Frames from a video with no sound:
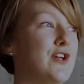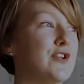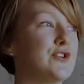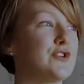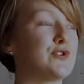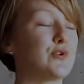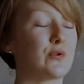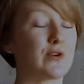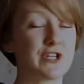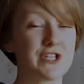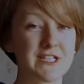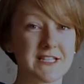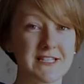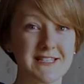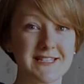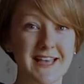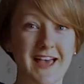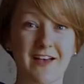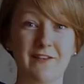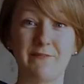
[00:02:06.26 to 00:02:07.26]

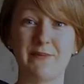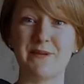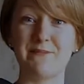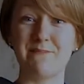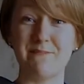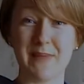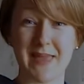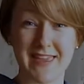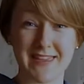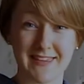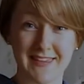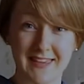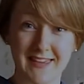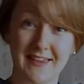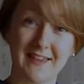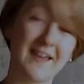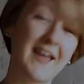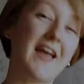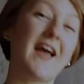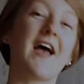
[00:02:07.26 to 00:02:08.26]
Georgians have been
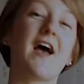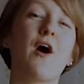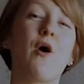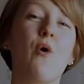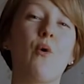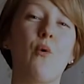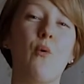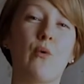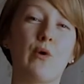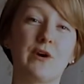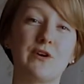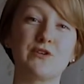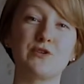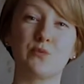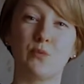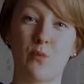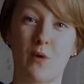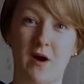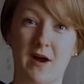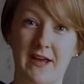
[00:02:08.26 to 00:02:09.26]
making orange
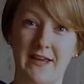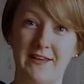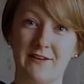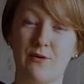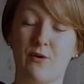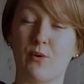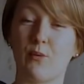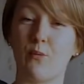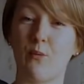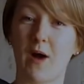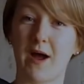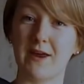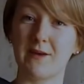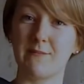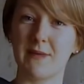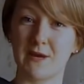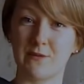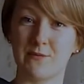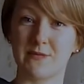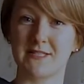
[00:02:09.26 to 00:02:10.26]
wine or wine
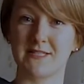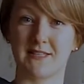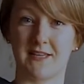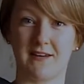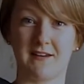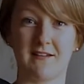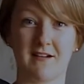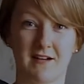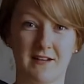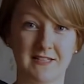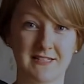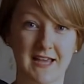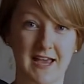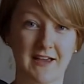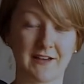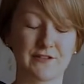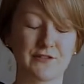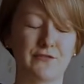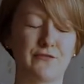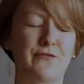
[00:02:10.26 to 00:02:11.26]
made with skin
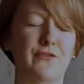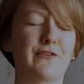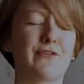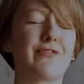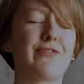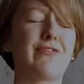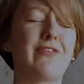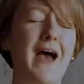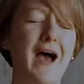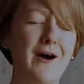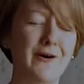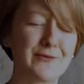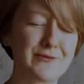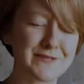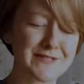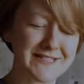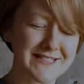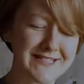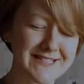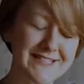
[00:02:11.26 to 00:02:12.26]
contact for
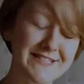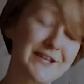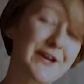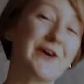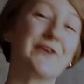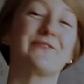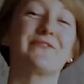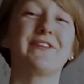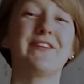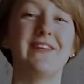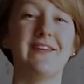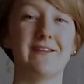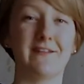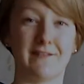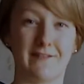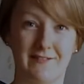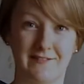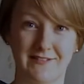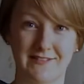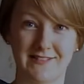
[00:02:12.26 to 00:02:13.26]
thousands of
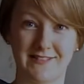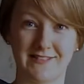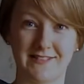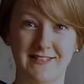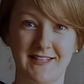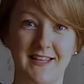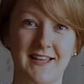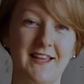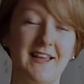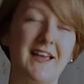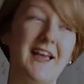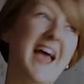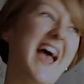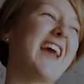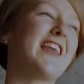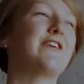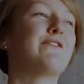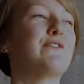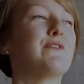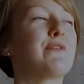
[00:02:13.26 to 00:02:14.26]
years.
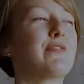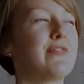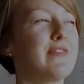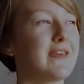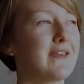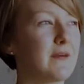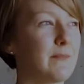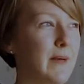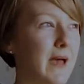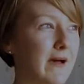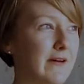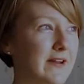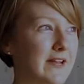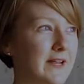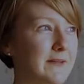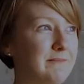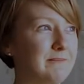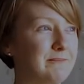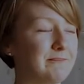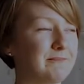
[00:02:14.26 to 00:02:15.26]
And if you think about
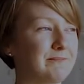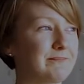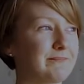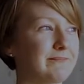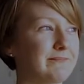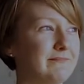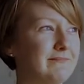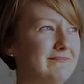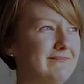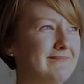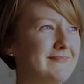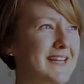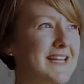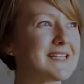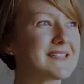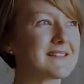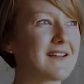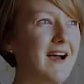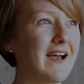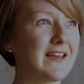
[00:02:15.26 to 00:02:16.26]
it,
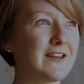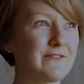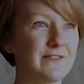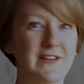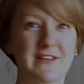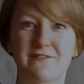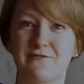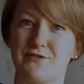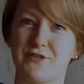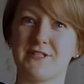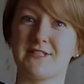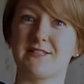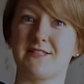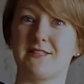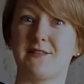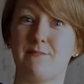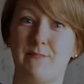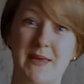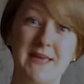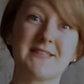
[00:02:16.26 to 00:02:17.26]
it's kind of like just
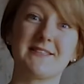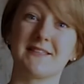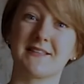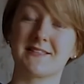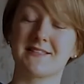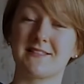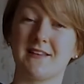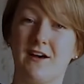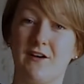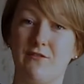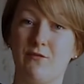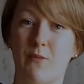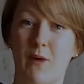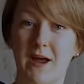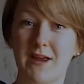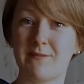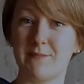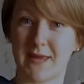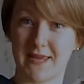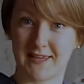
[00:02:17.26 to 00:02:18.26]
the basics of
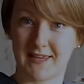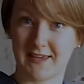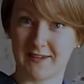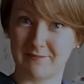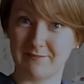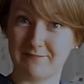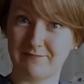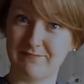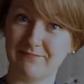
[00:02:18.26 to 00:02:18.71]
winemaking.